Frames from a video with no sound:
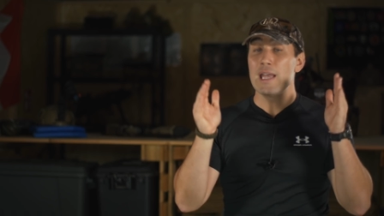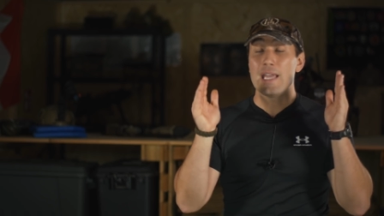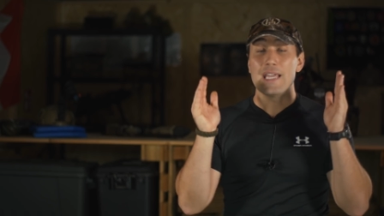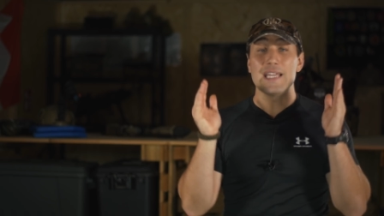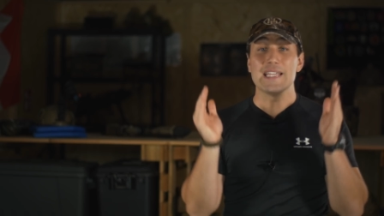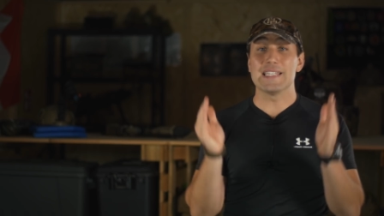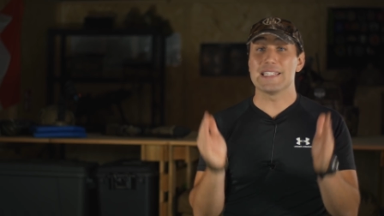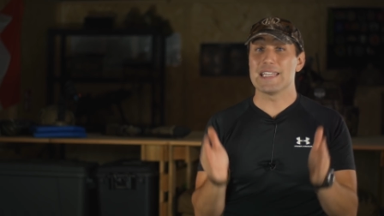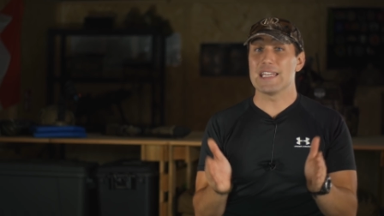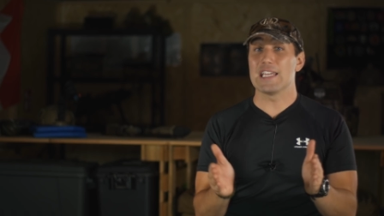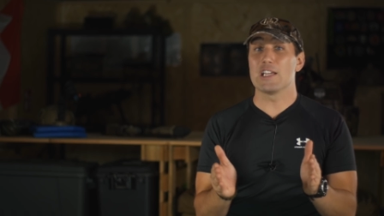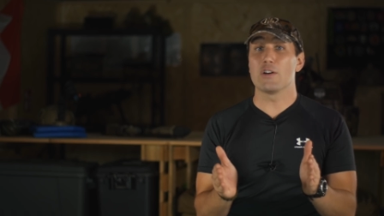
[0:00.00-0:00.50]

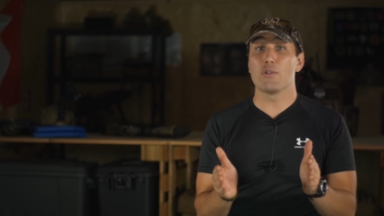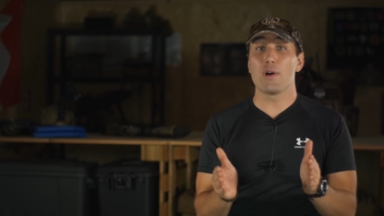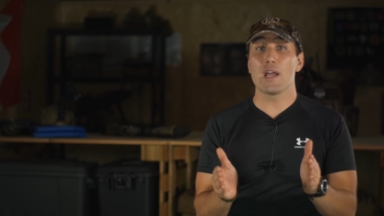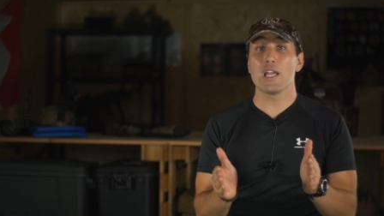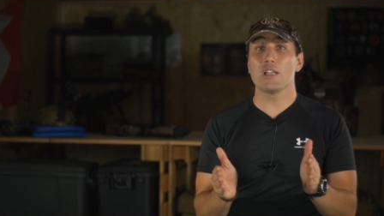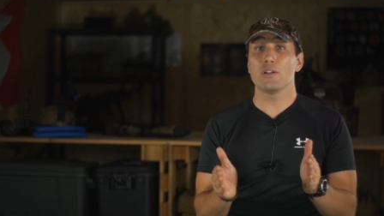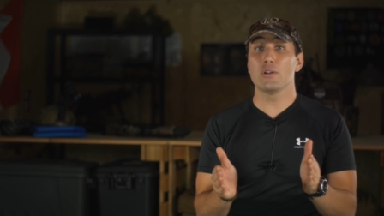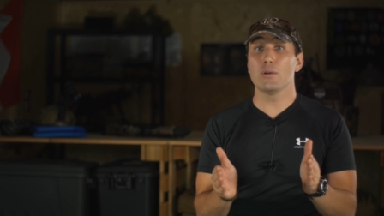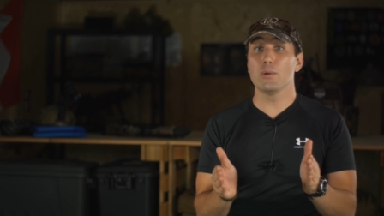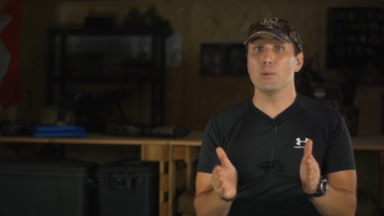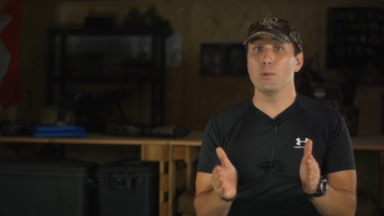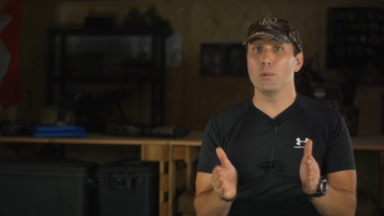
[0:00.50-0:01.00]
is a
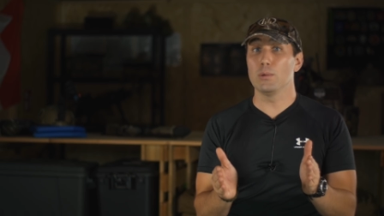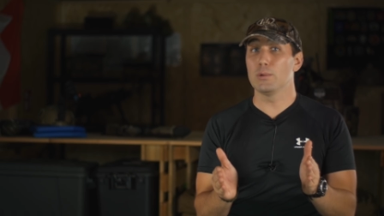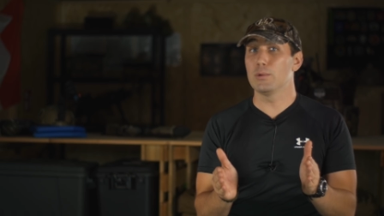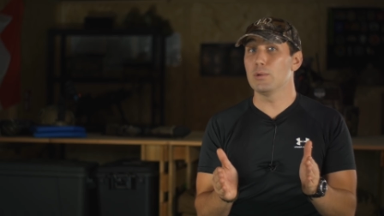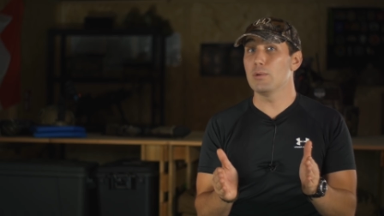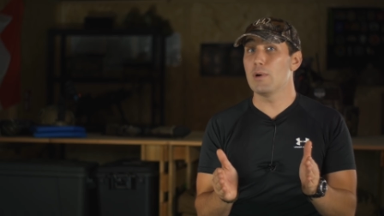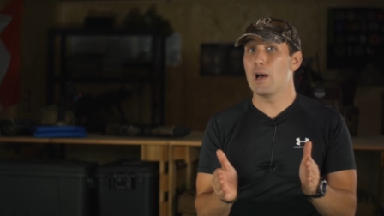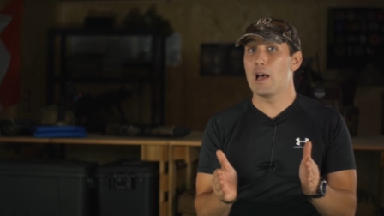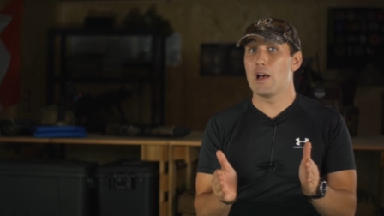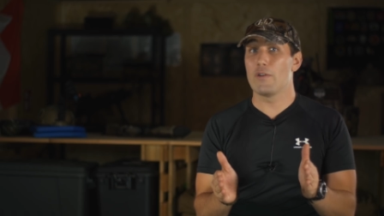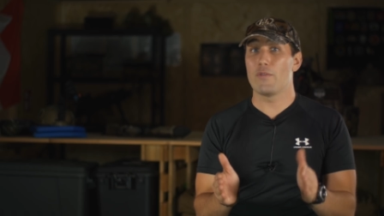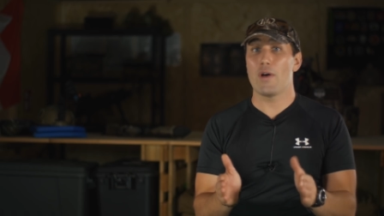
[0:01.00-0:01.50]
great tool
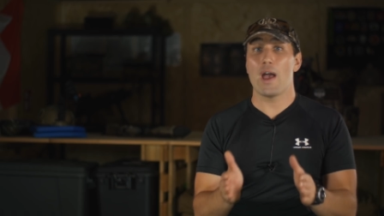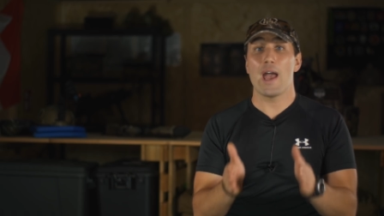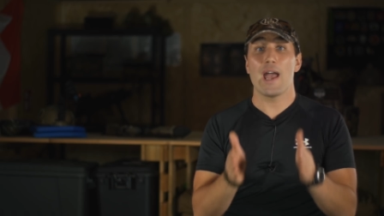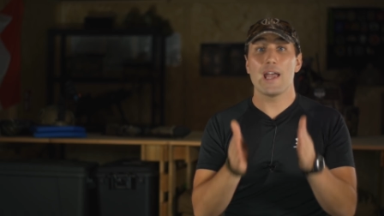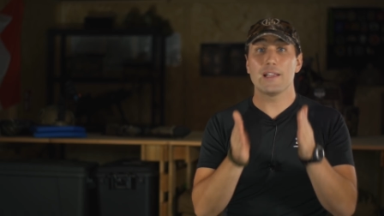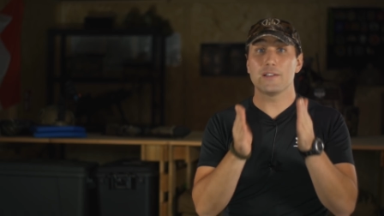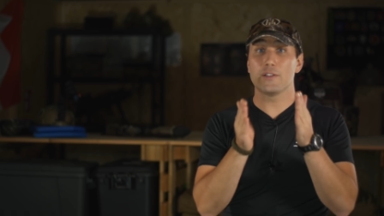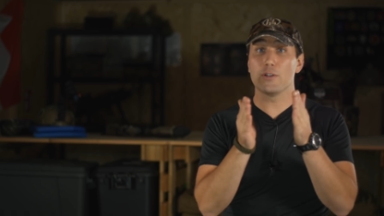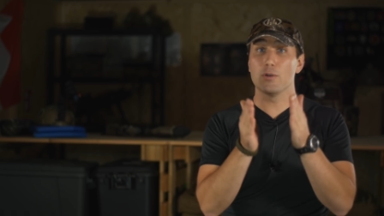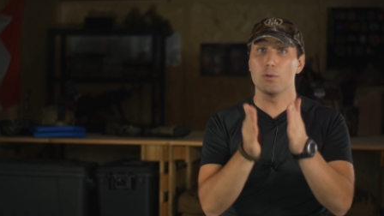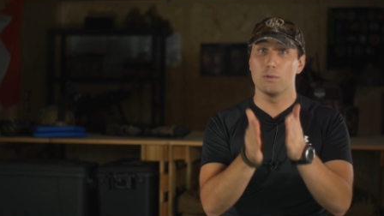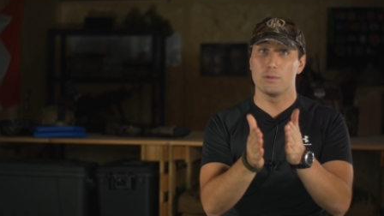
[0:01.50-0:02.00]
to have
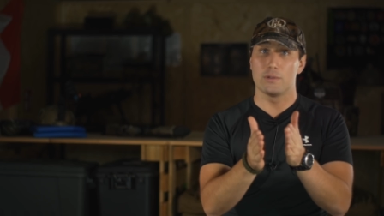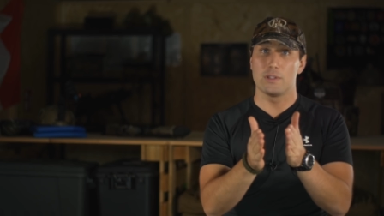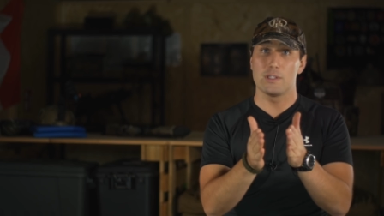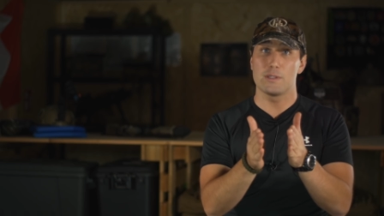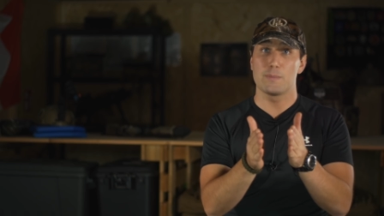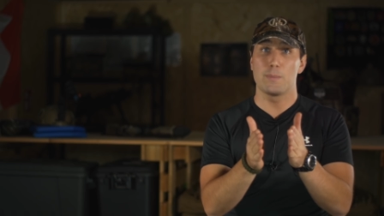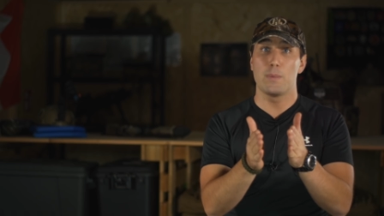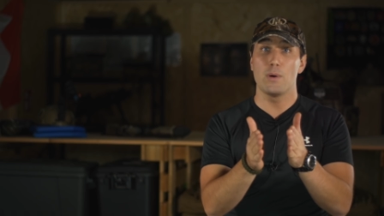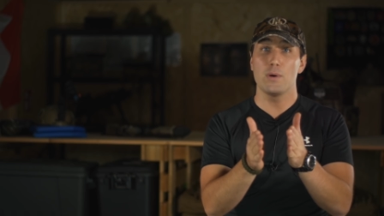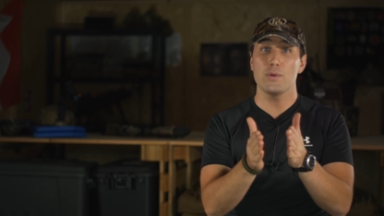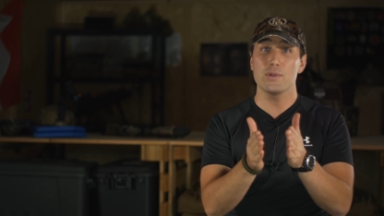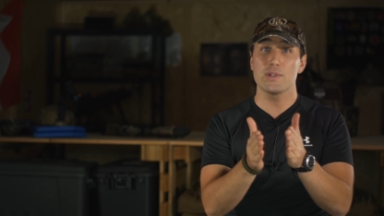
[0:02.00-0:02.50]
at your
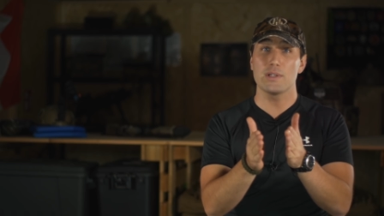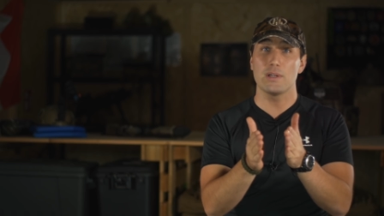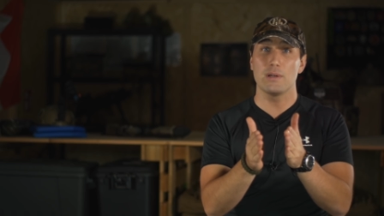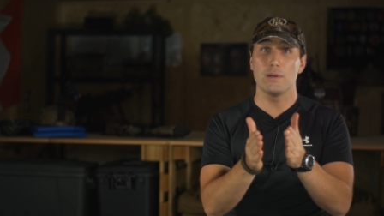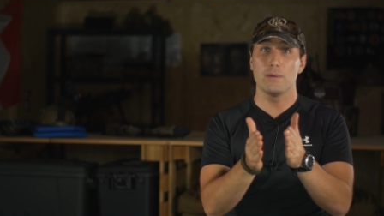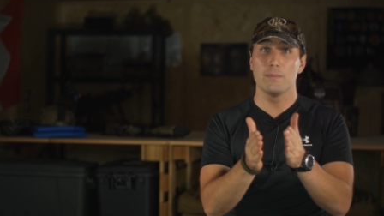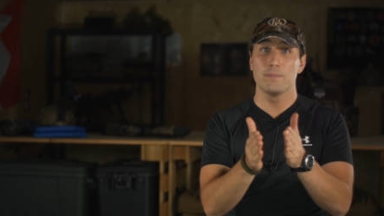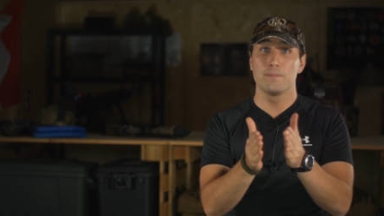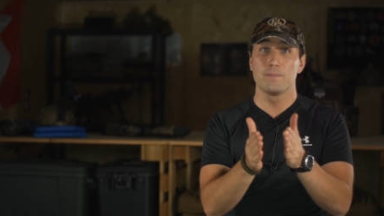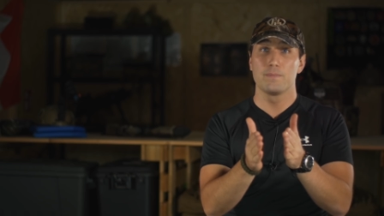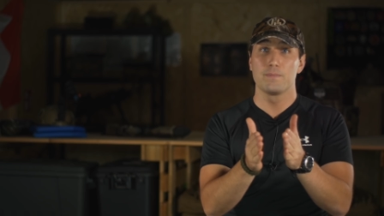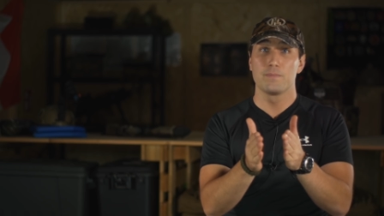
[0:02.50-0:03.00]

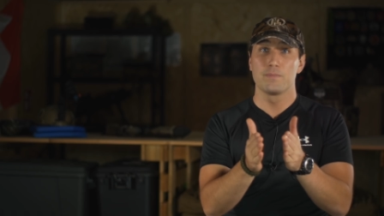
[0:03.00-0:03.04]
disposal.